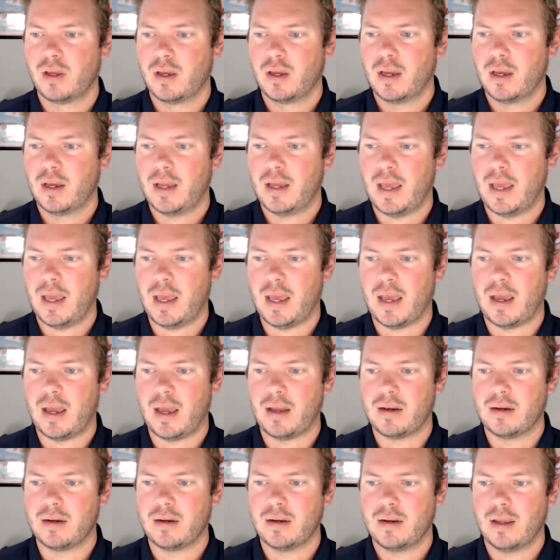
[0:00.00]

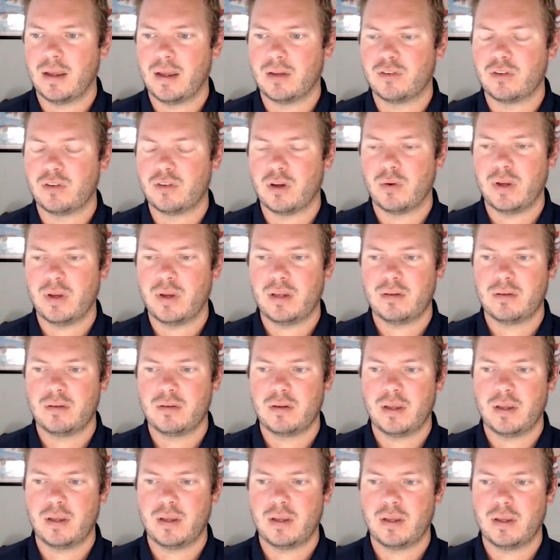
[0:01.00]
And so
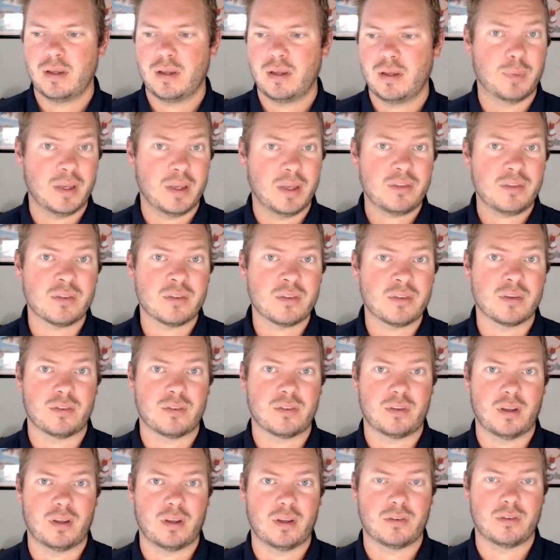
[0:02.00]
it affects
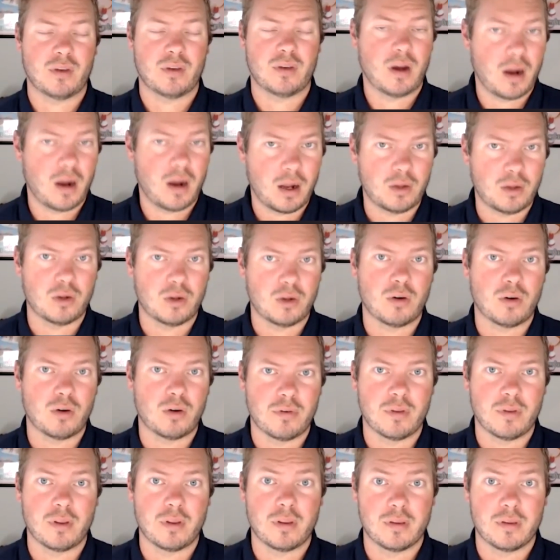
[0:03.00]
businesses all
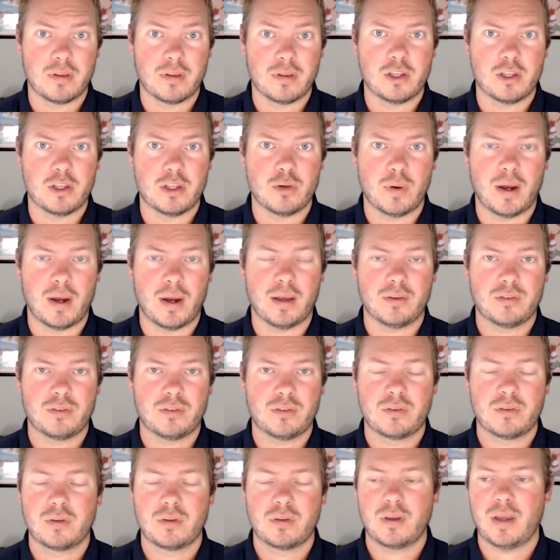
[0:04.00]
over the U.S.